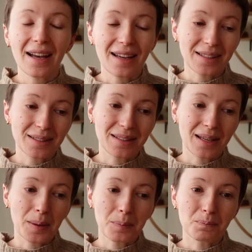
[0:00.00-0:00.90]
And
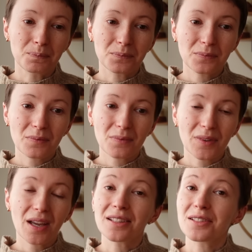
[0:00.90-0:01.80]

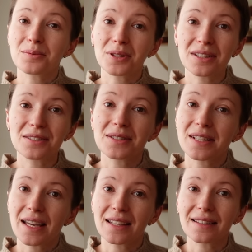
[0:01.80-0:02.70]
I just wanted to
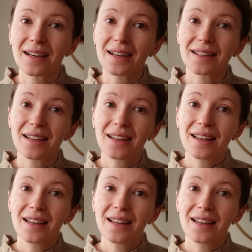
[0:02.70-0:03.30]
say that